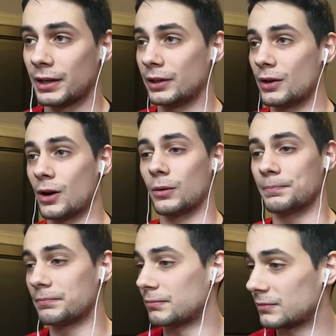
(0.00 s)
You know,
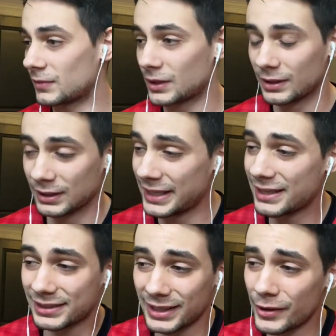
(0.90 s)
The
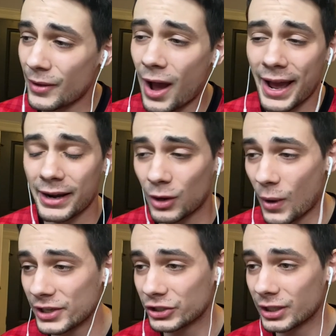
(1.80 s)
league's still not out of
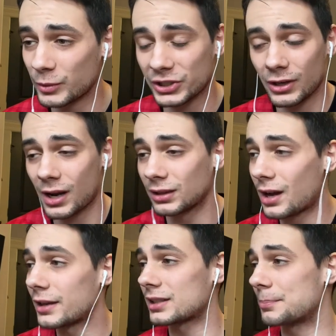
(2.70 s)
question. We still got a
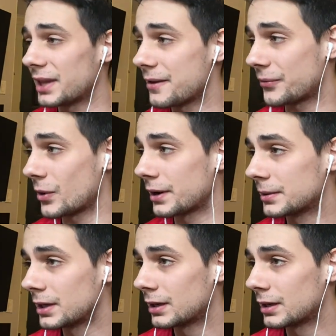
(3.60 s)
lot to play for.